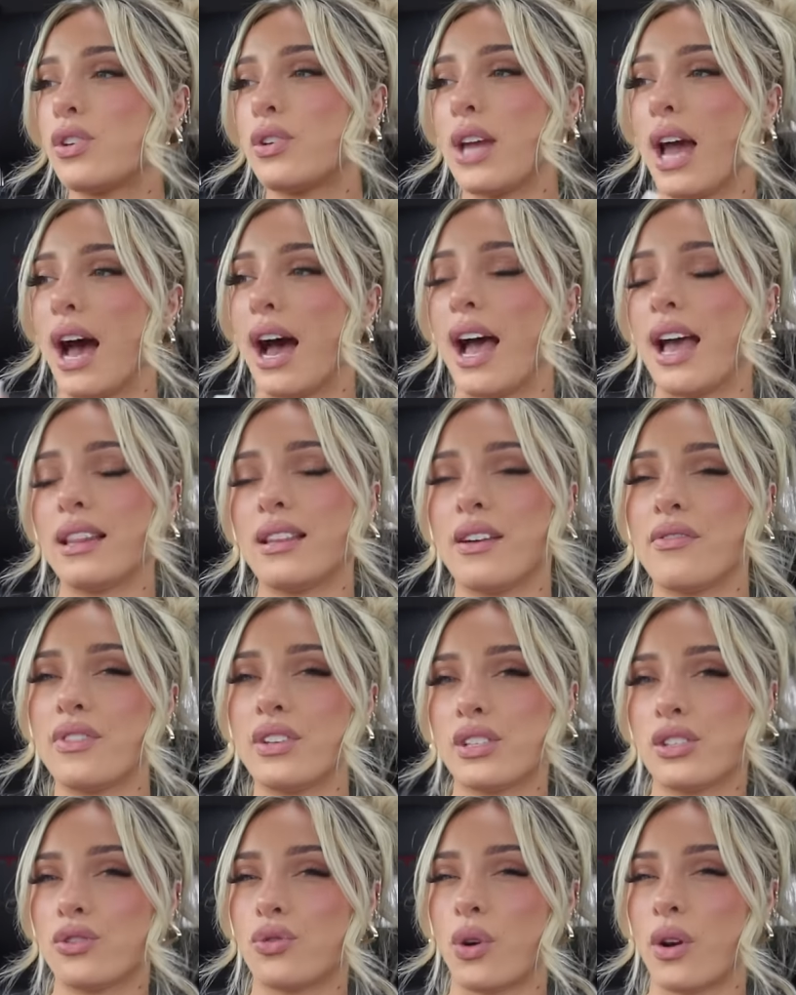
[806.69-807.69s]
So yeah, I love
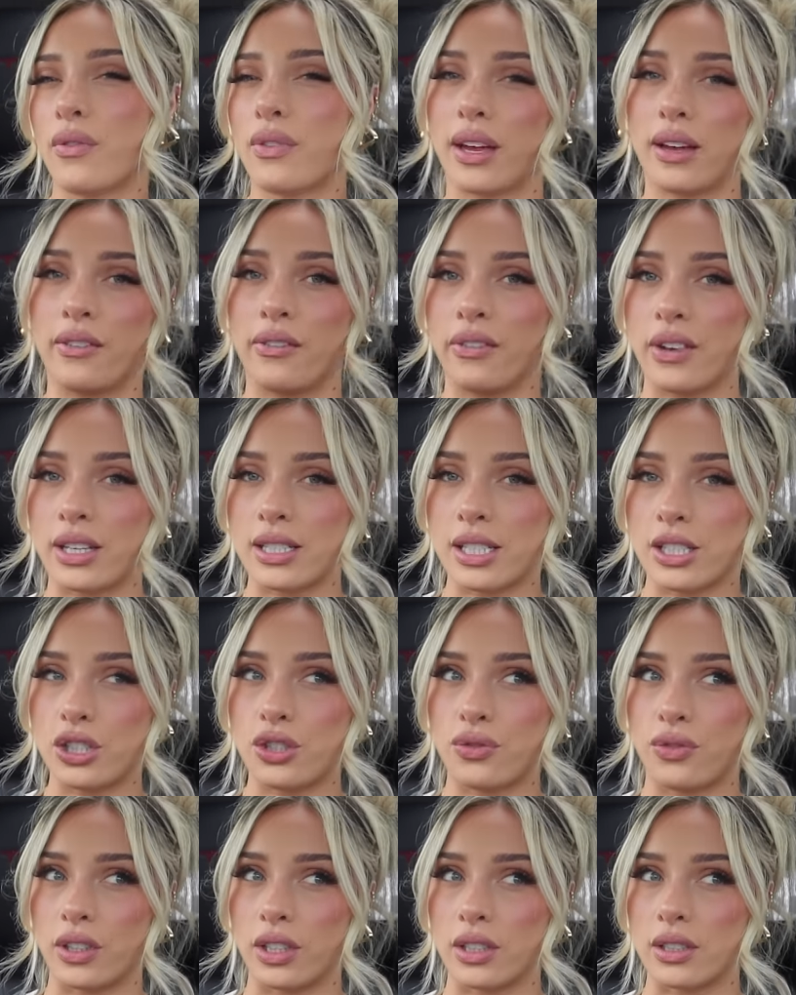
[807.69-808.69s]
this sort of like
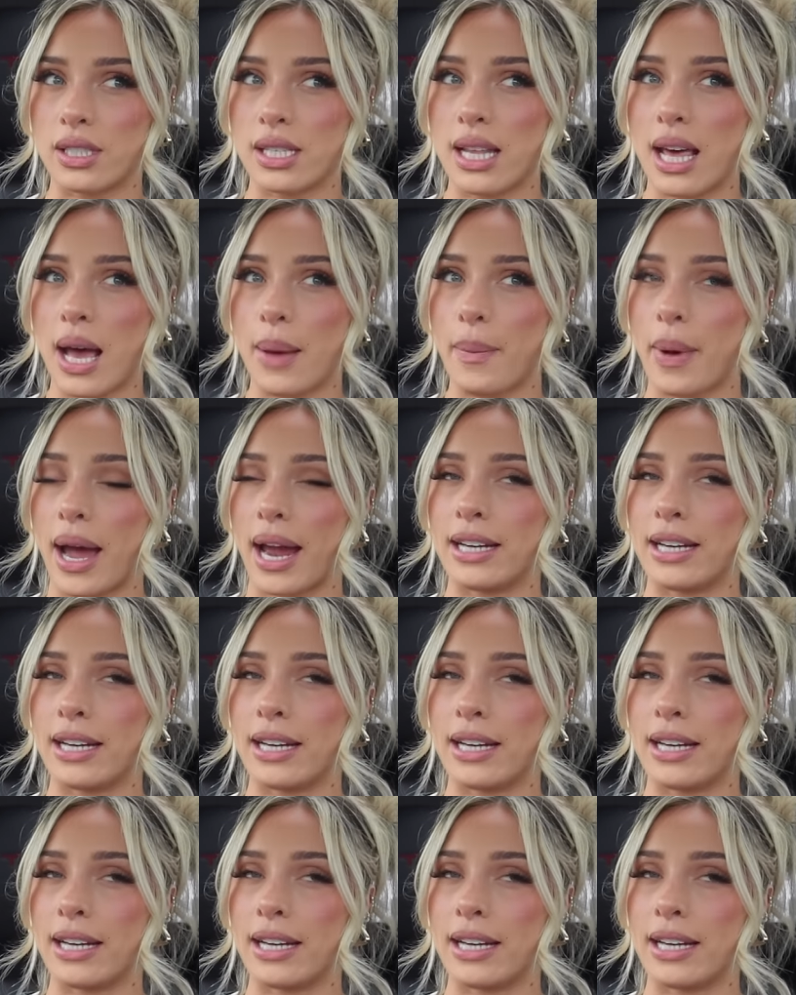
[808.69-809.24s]
vintage feel to them.